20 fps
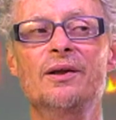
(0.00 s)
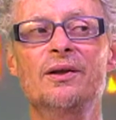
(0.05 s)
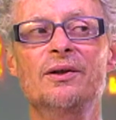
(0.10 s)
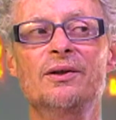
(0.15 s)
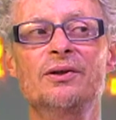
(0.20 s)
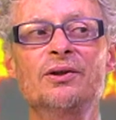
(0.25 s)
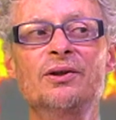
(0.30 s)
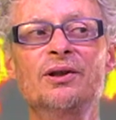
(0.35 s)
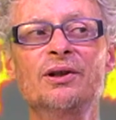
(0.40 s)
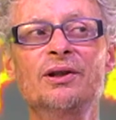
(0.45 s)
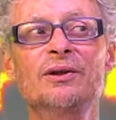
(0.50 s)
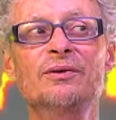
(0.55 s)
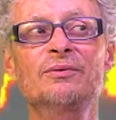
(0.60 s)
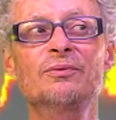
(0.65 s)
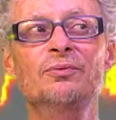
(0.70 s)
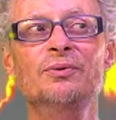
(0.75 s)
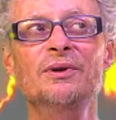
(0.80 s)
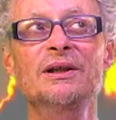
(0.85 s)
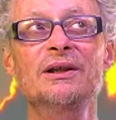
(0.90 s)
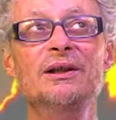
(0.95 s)
you could
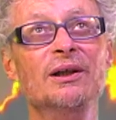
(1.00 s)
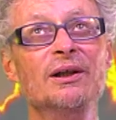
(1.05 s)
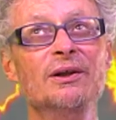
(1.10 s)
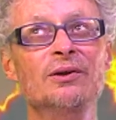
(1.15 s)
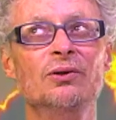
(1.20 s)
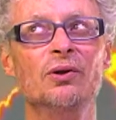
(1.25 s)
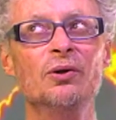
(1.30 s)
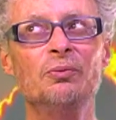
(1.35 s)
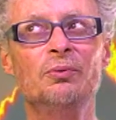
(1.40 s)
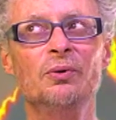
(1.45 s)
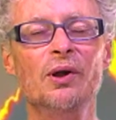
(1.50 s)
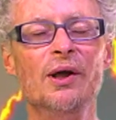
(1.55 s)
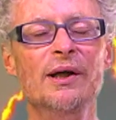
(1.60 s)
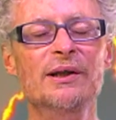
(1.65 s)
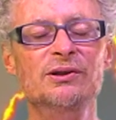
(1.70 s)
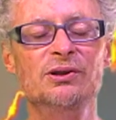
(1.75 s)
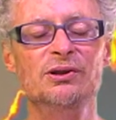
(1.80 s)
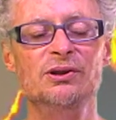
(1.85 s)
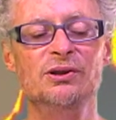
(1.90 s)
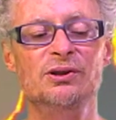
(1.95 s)
rekindle a
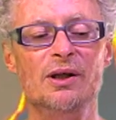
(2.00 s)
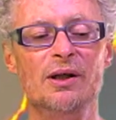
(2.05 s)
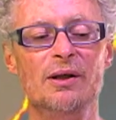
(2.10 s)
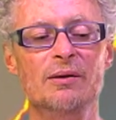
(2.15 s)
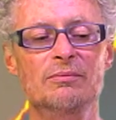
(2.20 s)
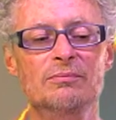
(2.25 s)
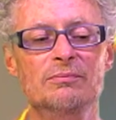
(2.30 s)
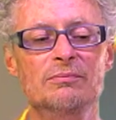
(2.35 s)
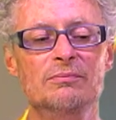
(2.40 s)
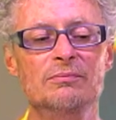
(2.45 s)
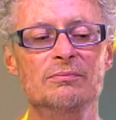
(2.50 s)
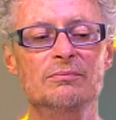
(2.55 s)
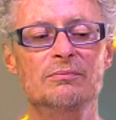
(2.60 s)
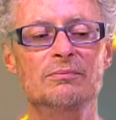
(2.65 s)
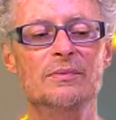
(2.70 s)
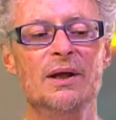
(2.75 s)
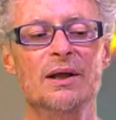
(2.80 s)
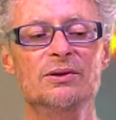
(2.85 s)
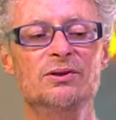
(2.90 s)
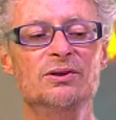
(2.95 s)
relationship.
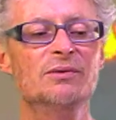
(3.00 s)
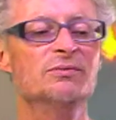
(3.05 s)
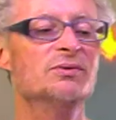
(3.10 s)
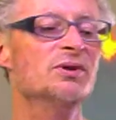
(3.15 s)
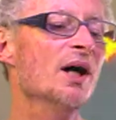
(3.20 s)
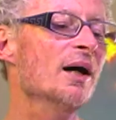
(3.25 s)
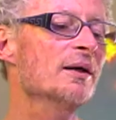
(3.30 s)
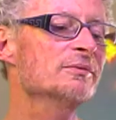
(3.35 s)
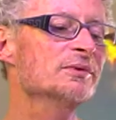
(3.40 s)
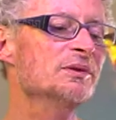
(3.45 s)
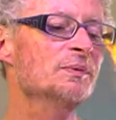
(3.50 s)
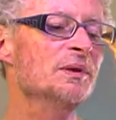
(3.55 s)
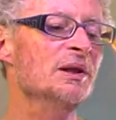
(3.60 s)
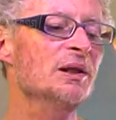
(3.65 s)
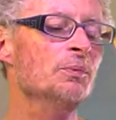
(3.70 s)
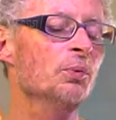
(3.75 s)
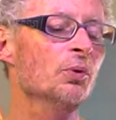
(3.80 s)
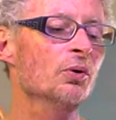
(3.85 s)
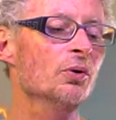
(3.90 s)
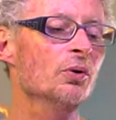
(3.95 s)
Sometimes
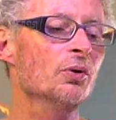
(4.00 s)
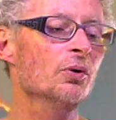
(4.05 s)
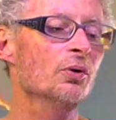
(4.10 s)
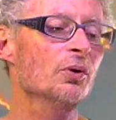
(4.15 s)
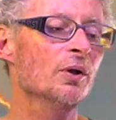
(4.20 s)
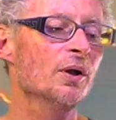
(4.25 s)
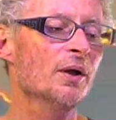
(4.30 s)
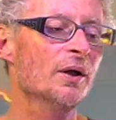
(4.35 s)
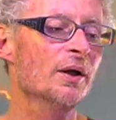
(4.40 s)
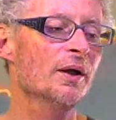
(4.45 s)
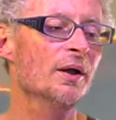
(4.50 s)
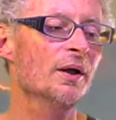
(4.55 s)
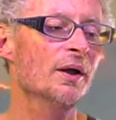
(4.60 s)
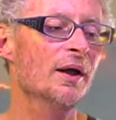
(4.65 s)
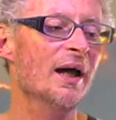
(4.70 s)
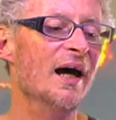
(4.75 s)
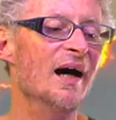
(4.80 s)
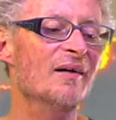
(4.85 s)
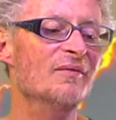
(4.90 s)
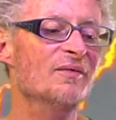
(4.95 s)
people
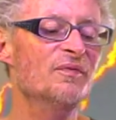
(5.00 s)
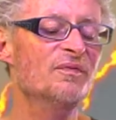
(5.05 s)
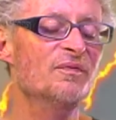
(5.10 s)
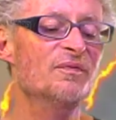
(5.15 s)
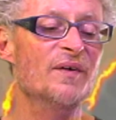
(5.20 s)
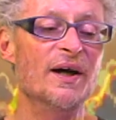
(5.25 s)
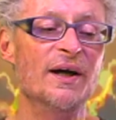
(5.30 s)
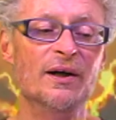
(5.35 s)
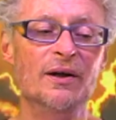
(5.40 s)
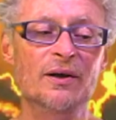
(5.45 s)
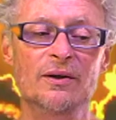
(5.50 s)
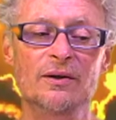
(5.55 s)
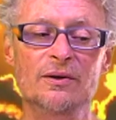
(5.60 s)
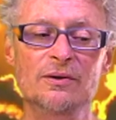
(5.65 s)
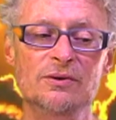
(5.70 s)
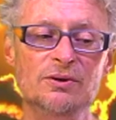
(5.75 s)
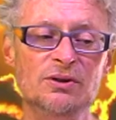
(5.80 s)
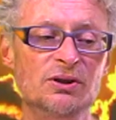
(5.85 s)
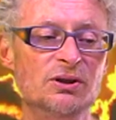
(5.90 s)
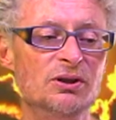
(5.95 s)
have
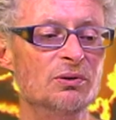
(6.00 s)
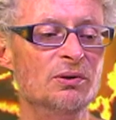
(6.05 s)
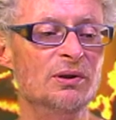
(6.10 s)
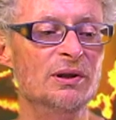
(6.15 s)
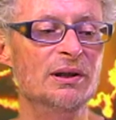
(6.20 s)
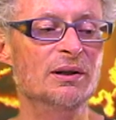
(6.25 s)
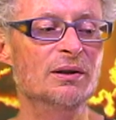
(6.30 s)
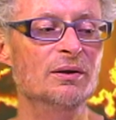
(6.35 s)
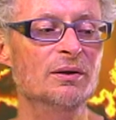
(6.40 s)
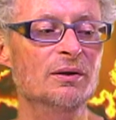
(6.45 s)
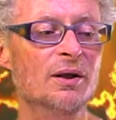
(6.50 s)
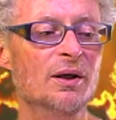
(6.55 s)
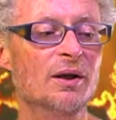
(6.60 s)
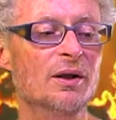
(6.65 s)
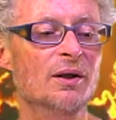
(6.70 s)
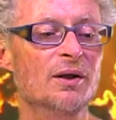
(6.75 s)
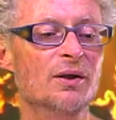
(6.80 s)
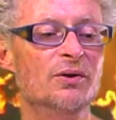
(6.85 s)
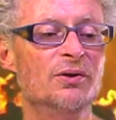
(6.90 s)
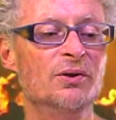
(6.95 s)
affairs during
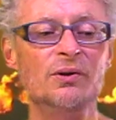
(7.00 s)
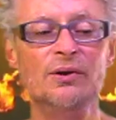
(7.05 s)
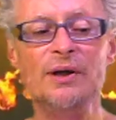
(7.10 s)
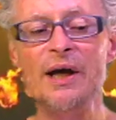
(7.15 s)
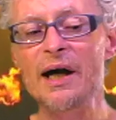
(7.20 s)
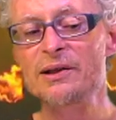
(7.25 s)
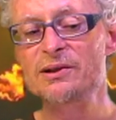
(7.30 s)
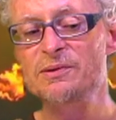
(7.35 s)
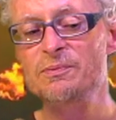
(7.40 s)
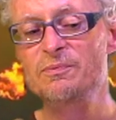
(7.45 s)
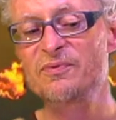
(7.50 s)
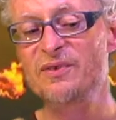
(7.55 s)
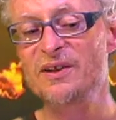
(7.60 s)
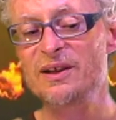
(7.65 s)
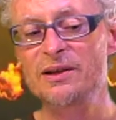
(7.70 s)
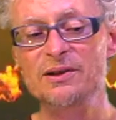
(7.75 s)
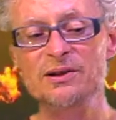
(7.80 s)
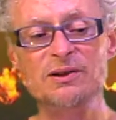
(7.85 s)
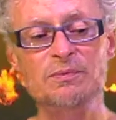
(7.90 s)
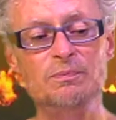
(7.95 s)
third house
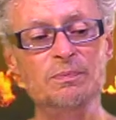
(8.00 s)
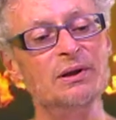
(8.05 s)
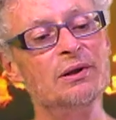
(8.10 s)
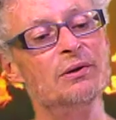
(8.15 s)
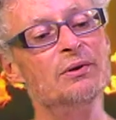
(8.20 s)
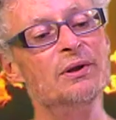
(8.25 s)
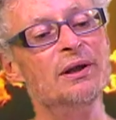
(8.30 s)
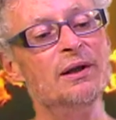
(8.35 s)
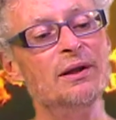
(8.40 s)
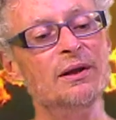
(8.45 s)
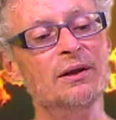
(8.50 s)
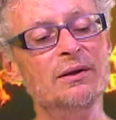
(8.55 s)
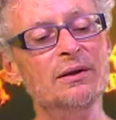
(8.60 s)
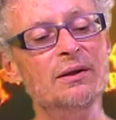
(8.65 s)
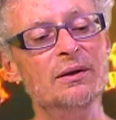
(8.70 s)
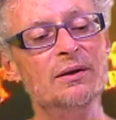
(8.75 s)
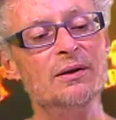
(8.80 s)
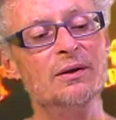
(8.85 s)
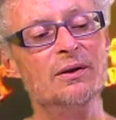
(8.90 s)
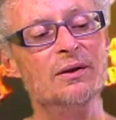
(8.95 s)
Venus period.
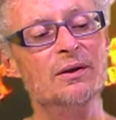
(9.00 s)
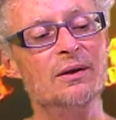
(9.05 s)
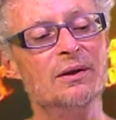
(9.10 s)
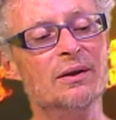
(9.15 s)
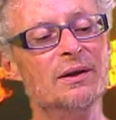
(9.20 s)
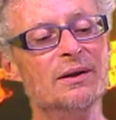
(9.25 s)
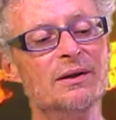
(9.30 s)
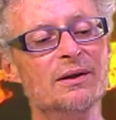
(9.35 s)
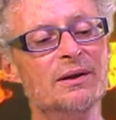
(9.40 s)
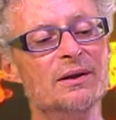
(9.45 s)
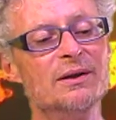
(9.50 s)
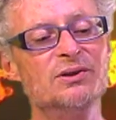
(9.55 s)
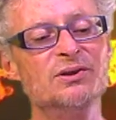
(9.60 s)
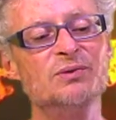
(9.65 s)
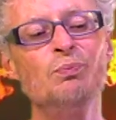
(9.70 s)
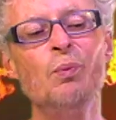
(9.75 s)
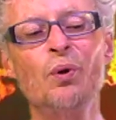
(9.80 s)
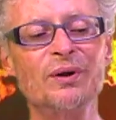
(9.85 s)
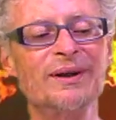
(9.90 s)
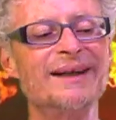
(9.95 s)

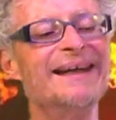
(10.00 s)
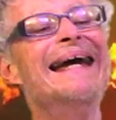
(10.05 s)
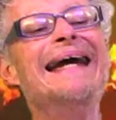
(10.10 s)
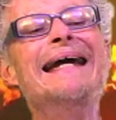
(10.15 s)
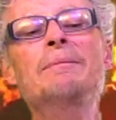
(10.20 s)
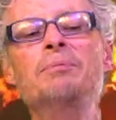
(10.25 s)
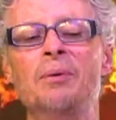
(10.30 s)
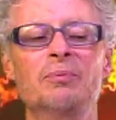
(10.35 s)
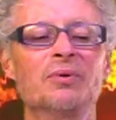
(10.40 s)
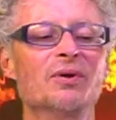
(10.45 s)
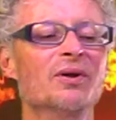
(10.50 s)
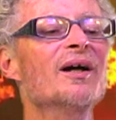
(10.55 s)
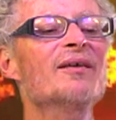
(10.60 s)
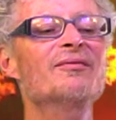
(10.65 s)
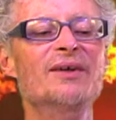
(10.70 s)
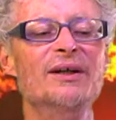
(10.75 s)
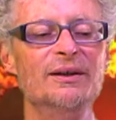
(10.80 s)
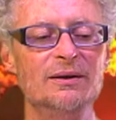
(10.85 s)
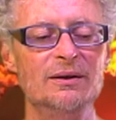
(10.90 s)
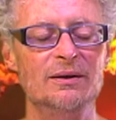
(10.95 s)
It's more capable
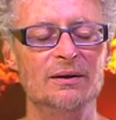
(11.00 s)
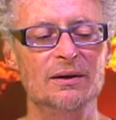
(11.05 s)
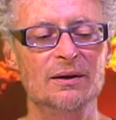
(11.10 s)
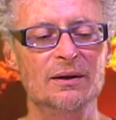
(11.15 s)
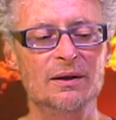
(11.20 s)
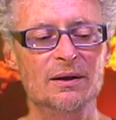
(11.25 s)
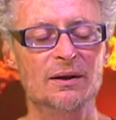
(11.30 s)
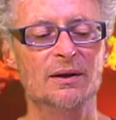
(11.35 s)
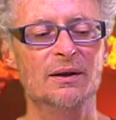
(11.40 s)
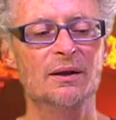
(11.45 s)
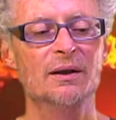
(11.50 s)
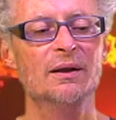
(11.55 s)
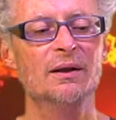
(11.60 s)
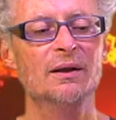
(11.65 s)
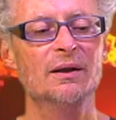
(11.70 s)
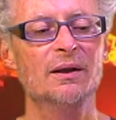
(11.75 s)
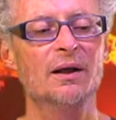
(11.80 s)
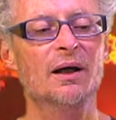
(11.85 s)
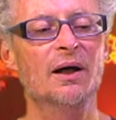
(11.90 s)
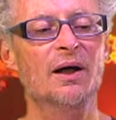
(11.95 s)
of it.
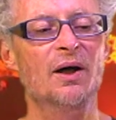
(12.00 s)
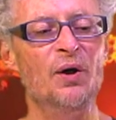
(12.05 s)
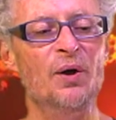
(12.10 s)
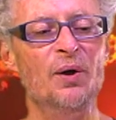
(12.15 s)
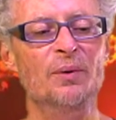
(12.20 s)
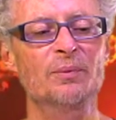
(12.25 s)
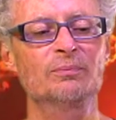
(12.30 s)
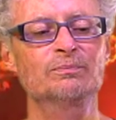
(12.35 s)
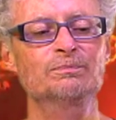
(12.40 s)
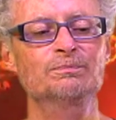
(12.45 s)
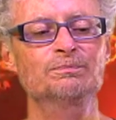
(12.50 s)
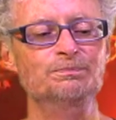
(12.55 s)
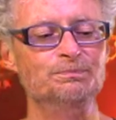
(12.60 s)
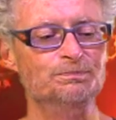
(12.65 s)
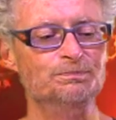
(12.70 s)
Um,